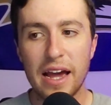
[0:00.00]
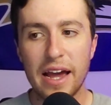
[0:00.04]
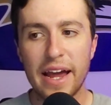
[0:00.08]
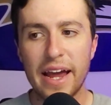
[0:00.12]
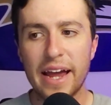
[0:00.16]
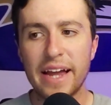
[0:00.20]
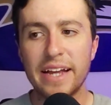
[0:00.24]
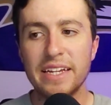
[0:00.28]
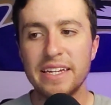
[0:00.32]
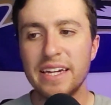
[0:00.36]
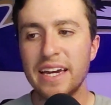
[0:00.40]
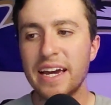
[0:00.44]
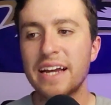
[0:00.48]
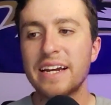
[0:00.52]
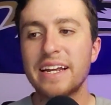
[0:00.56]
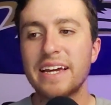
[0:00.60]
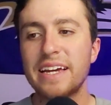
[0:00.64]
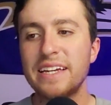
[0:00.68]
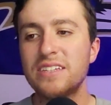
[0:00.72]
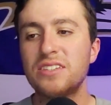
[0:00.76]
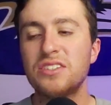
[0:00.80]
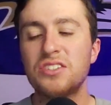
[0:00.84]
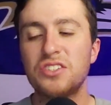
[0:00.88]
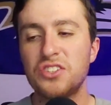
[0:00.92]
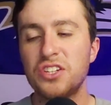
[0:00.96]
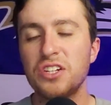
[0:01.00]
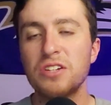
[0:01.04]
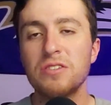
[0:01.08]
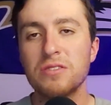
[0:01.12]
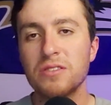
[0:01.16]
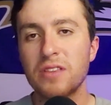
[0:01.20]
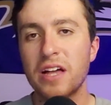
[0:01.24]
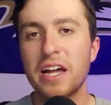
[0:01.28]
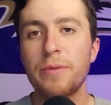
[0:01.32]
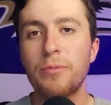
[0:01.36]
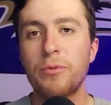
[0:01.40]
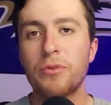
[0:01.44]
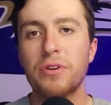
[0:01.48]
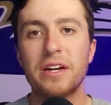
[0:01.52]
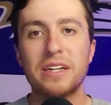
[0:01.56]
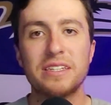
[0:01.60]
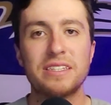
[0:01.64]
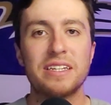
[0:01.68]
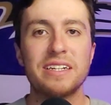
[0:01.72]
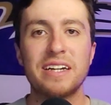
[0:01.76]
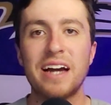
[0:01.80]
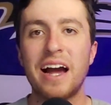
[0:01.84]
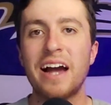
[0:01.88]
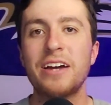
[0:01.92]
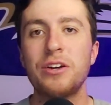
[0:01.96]
And yet he's still labeled as
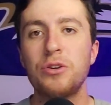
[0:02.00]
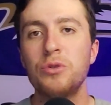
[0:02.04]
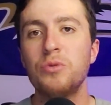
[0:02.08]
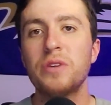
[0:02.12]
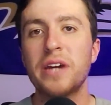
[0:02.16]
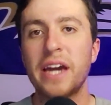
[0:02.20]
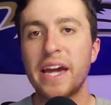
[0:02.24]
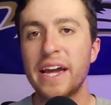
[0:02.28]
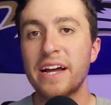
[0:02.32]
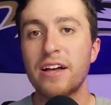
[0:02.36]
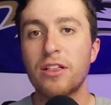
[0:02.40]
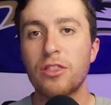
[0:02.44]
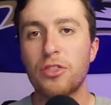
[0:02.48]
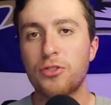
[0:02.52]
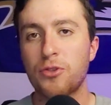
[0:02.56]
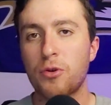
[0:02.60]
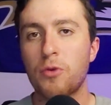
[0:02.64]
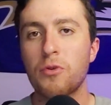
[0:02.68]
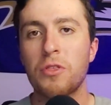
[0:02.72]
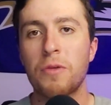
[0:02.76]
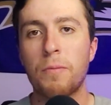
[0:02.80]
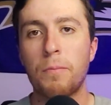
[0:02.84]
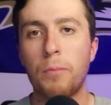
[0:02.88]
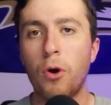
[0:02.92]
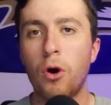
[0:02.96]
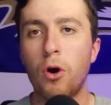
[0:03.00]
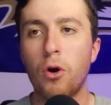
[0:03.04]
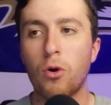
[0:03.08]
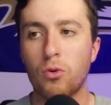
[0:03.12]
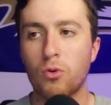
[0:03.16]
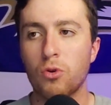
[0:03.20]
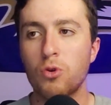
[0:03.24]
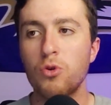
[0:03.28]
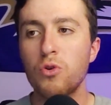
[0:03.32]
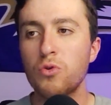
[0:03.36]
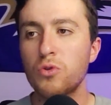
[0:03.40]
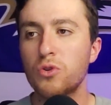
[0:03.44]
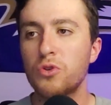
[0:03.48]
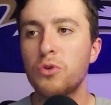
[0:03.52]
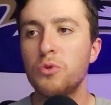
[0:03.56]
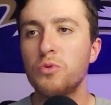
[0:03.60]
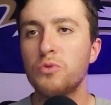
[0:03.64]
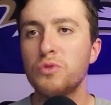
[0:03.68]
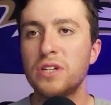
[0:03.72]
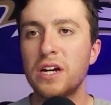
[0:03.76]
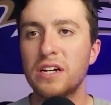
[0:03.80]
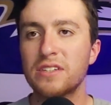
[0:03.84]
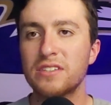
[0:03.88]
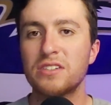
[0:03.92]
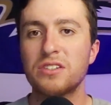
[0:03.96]
a guy who can't throw the ball, or who
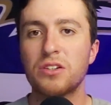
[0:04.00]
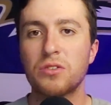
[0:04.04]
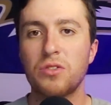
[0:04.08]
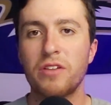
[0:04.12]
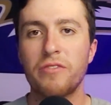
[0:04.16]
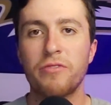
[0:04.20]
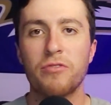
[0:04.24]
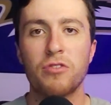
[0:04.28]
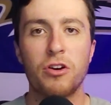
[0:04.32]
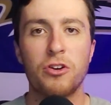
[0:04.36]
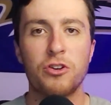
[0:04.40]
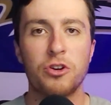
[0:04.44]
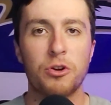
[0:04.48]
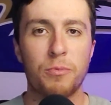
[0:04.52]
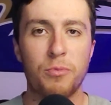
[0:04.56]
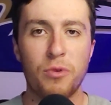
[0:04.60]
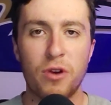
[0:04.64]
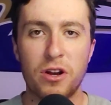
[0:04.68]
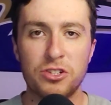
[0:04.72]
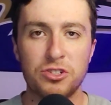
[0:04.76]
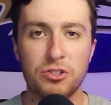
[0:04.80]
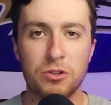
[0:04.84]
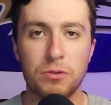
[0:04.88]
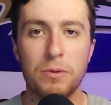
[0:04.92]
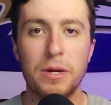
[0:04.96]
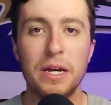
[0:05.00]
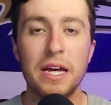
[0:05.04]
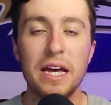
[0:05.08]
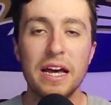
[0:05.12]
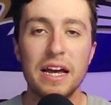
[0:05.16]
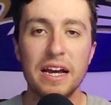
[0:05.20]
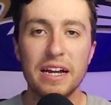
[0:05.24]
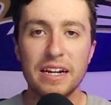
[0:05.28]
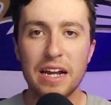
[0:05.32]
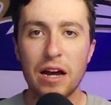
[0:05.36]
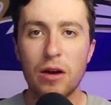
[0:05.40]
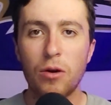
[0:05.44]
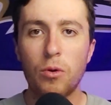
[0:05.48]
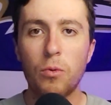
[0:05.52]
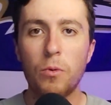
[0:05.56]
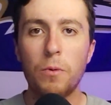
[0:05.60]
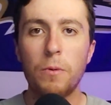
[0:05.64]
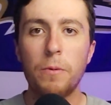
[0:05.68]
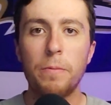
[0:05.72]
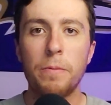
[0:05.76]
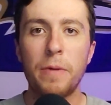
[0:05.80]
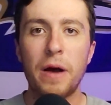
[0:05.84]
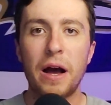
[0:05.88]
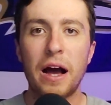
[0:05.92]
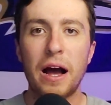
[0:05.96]
doesn't deliver under pressure. Now,
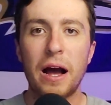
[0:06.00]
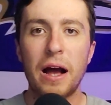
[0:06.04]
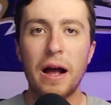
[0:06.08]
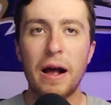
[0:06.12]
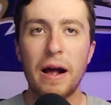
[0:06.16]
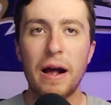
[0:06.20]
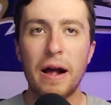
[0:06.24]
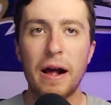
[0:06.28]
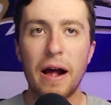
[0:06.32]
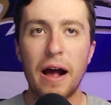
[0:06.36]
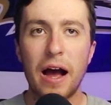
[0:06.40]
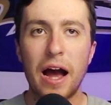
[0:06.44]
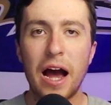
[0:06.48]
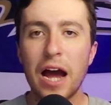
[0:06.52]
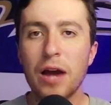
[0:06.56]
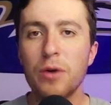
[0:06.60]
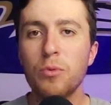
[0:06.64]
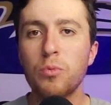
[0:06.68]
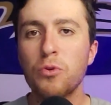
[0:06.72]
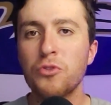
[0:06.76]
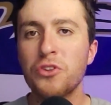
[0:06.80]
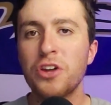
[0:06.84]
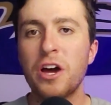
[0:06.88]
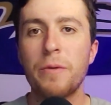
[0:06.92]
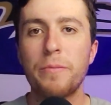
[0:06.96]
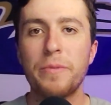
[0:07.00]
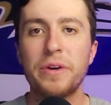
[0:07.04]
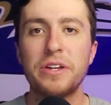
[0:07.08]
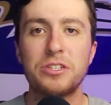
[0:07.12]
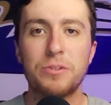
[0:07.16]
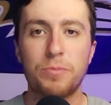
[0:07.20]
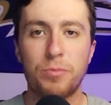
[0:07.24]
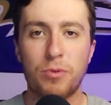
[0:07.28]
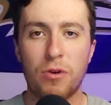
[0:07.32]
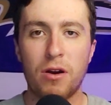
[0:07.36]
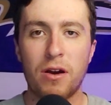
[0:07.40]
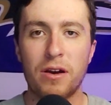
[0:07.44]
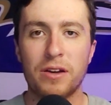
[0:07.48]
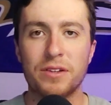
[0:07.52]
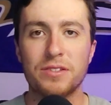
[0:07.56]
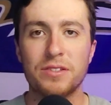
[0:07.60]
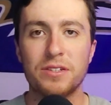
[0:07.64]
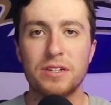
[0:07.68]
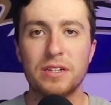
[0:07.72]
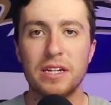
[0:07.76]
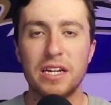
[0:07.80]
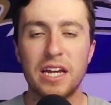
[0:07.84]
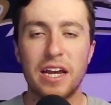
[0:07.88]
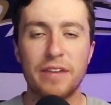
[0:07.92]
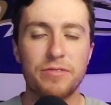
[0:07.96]
I will not be surprised
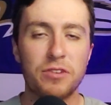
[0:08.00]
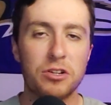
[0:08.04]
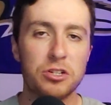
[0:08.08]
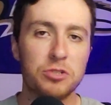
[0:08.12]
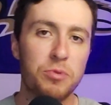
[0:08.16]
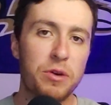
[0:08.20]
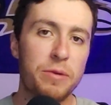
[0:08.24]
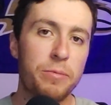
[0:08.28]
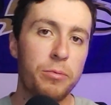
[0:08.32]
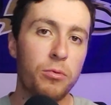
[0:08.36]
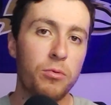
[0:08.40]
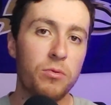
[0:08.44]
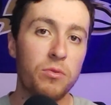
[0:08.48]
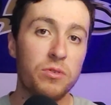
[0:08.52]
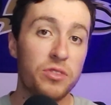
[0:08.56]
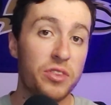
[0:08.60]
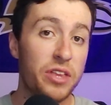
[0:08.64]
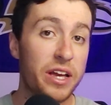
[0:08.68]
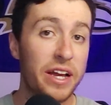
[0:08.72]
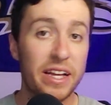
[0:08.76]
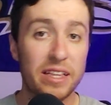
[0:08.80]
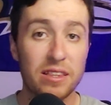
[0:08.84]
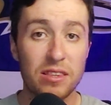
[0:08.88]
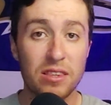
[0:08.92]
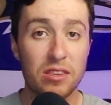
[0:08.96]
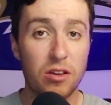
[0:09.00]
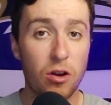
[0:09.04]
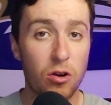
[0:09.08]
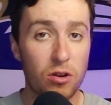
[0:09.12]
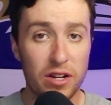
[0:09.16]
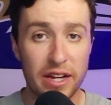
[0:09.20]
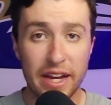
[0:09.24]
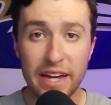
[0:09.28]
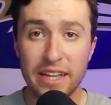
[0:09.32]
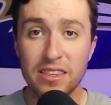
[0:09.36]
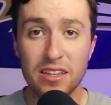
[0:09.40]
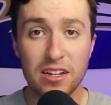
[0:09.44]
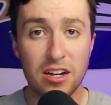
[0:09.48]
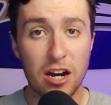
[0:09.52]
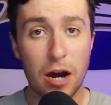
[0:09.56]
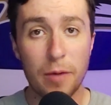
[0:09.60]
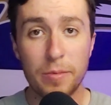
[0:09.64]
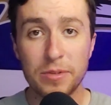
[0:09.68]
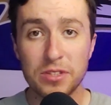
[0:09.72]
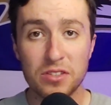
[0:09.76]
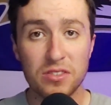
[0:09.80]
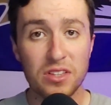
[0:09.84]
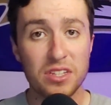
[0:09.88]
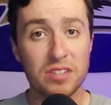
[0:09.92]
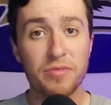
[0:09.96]
if there's people that are getting the
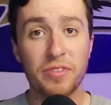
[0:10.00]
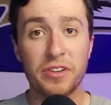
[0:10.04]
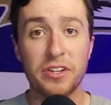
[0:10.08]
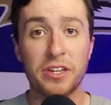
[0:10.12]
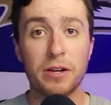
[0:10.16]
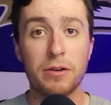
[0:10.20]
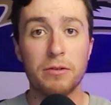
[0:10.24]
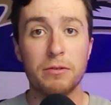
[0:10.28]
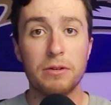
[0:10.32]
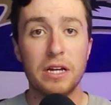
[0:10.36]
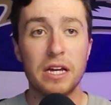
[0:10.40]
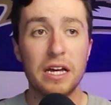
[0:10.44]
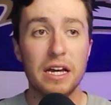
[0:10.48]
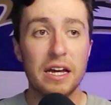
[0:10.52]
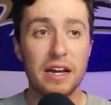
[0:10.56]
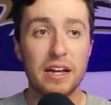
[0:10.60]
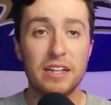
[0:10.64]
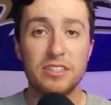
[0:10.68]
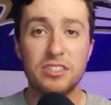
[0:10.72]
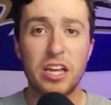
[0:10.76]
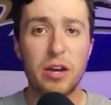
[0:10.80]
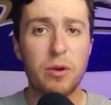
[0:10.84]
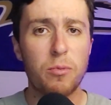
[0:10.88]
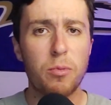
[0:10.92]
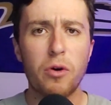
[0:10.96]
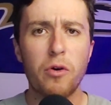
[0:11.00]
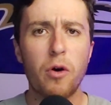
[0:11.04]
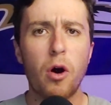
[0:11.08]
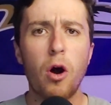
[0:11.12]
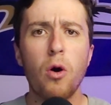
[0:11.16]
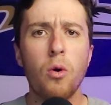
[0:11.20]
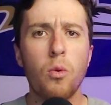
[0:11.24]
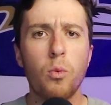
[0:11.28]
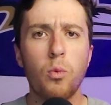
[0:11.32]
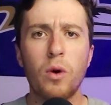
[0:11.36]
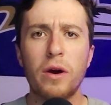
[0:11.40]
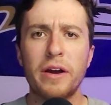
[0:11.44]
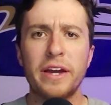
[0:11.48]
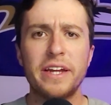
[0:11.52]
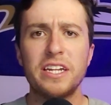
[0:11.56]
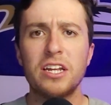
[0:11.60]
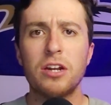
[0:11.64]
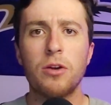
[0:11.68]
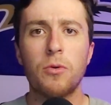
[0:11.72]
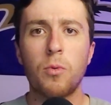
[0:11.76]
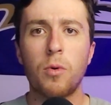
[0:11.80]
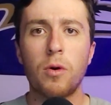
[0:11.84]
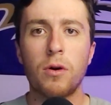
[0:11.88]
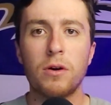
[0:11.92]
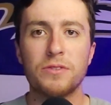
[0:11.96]
comments of this video and say, well, he did
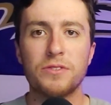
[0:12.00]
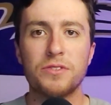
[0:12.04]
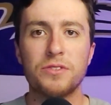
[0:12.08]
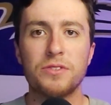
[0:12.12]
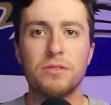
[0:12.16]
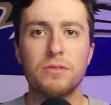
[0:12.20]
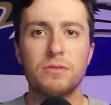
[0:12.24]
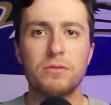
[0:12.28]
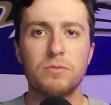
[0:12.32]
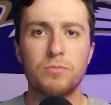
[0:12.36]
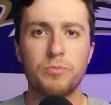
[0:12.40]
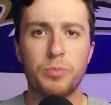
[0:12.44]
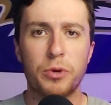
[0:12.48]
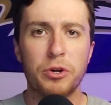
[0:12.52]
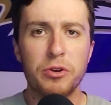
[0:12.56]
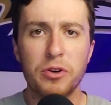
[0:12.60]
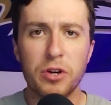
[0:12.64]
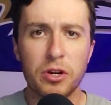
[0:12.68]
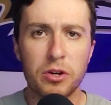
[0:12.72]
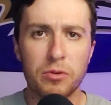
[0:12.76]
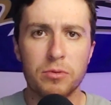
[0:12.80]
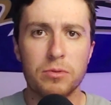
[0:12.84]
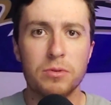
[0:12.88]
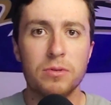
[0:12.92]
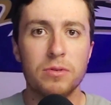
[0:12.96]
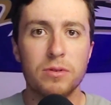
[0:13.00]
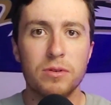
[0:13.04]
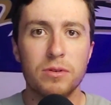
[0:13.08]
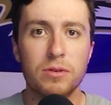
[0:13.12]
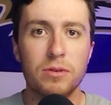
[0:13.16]
it once. Boo-hoo.